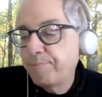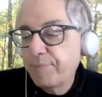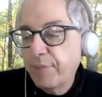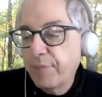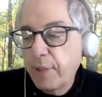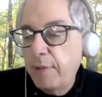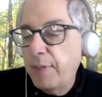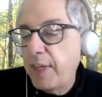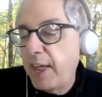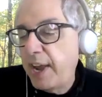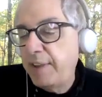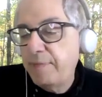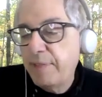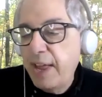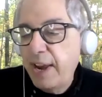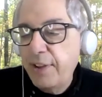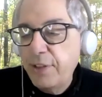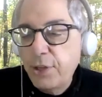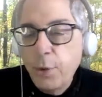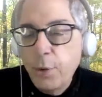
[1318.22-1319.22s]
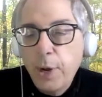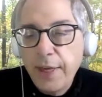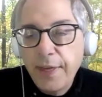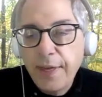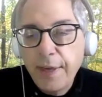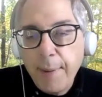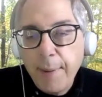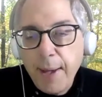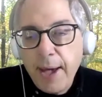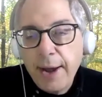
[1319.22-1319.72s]
you know, they didn't, they didn't do
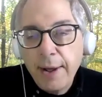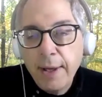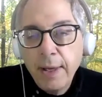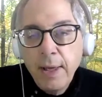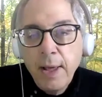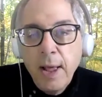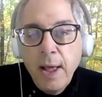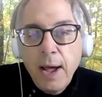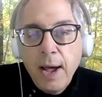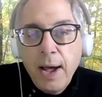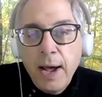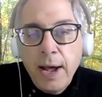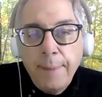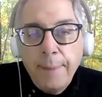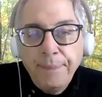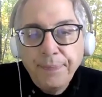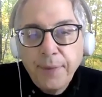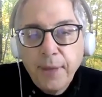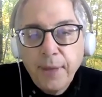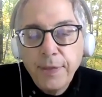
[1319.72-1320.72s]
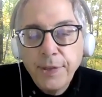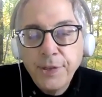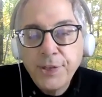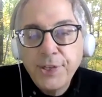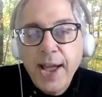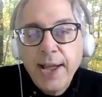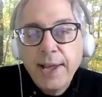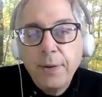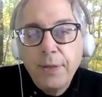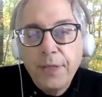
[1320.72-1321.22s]
anything about it. Um, the
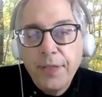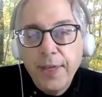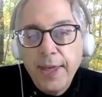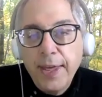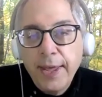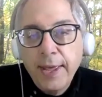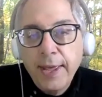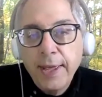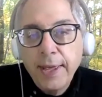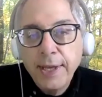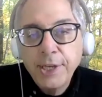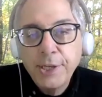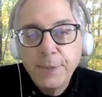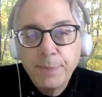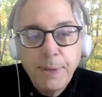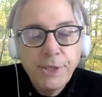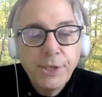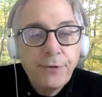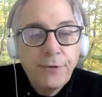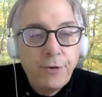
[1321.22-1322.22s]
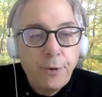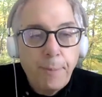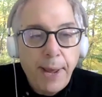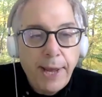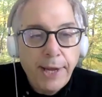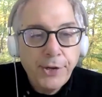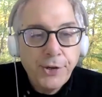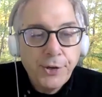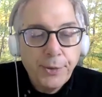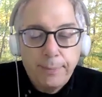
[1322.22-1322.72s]
second thing is
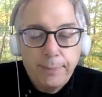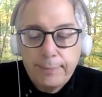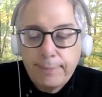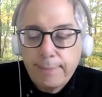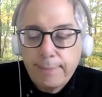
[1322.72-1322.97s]
misinformation.